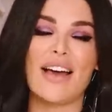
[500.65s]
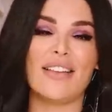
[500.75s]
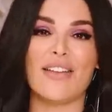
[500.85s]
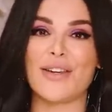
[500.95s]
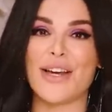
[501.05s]
I
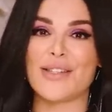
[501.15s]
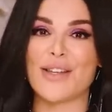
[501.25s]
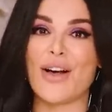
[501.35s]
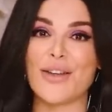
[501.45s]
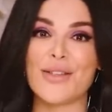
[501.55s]
love you
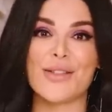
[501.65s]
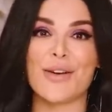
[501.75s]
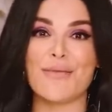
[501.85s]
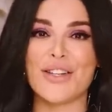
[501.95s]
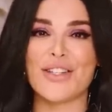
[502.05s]
guys all
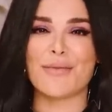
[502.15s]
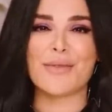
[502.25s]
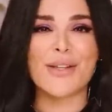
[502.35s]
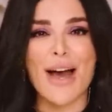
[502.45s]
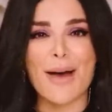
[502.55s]
so much, and I'm
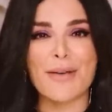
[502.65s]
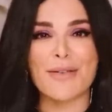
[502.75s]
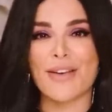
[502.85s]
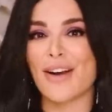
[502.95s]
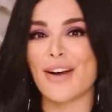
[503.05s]
so happy
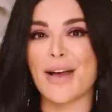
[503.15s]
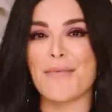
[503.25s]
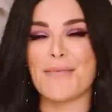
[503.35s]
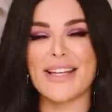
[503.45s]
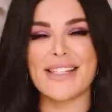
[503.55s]
with our
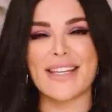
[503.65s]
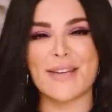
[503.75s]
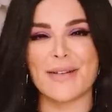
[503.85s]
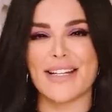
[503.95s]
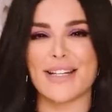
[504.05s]
amazing
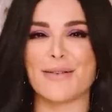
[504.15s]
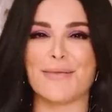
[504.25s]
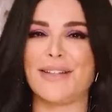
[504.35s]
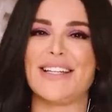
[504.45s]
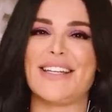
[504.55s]
community we're
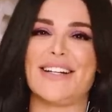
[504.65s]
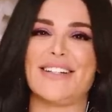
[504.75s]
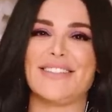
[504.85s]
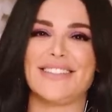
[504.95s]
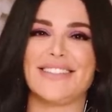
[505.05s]
building
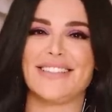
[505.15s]
here.